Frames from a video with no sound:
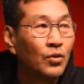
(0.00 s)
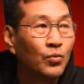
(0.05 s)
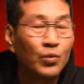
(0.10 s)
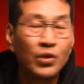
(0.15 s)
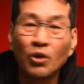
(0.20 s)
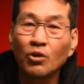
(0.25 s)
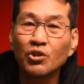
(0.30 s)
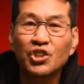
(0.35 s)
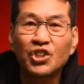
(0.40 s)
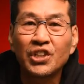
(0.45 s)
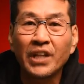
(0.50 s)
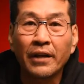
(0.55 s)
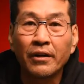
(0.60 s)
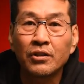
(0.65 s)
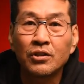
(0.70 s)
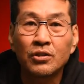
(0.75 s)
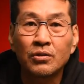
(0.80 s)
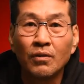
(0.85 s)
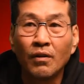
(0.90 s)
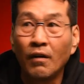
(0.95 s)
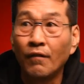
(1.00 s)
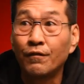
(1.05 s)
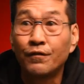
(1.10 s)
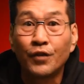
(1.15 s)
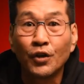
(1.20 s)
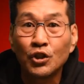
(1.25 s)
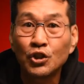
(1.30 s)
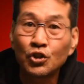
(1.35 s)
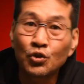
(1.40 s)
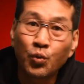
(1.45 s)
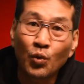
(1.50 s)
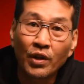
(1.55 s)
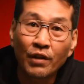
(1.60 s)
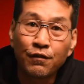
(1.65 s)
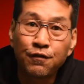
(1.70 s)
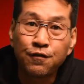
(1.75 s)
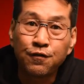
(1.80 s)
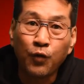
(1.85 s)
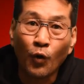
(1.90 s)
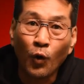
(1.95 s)
We don't share verse
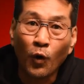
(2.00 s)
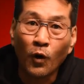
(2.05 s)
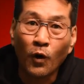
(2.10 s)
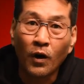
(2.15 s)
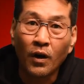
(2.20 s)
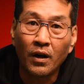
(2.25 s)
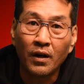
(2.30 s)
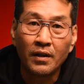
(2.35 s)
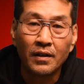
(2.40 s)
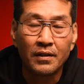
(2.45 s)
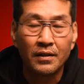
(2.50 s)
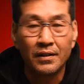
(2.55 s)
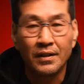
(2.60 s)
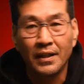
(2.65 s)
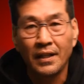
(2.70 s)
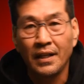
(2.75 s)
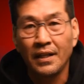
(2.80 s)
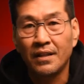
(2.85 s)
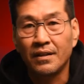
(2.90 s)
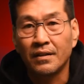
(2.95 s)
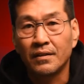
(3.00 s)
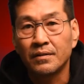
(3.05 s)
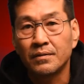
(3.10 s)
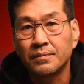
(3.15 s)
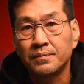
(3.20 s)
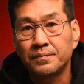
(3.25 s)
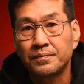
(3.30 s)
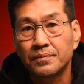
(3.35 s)
24 either.